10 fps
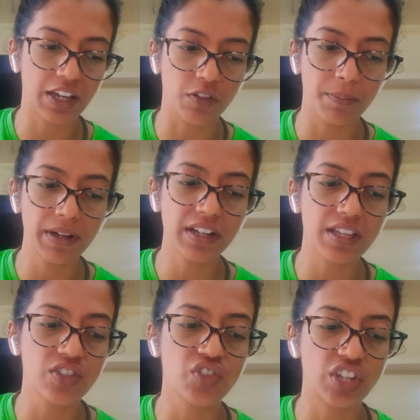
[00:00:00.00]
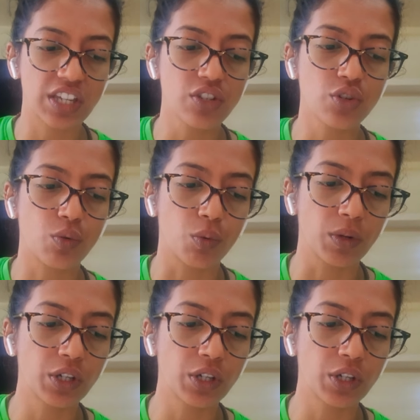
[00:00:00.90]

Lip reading: equipment is changed over